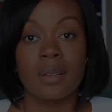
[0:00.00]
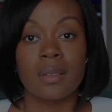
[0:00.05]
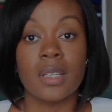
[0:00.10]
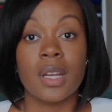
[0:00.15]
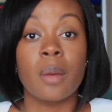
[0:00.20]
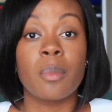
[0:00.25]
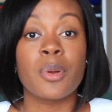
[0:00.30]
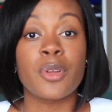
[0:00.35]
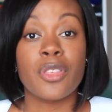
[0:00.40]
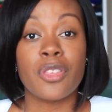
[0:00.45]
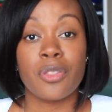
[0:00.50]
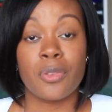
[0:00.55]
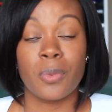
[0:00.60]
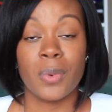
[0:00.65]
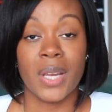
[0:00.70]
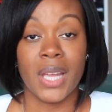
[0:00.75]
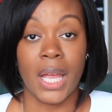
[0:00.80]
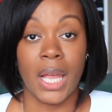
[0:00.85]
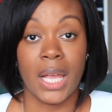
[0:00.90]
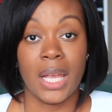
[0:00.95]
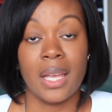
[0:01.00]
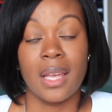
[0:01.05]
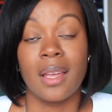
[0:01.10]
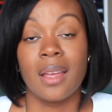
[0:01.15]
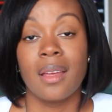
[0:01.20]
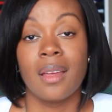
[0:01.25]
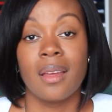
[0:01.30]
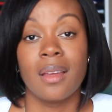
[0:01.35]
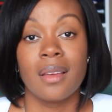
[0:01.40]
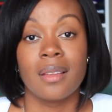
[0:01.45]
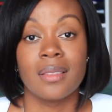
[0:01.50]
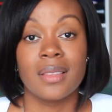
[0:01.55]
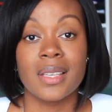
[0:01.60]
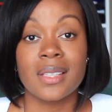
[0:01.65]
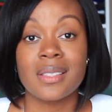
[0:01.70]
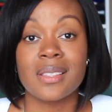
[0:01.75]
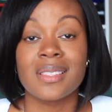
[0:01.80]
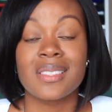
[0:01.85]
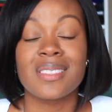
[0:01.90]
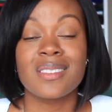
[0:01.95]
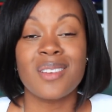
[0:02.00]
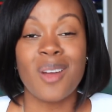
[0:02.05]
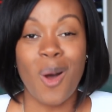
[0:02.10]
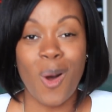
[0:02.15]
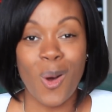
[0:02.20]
Number three, this is an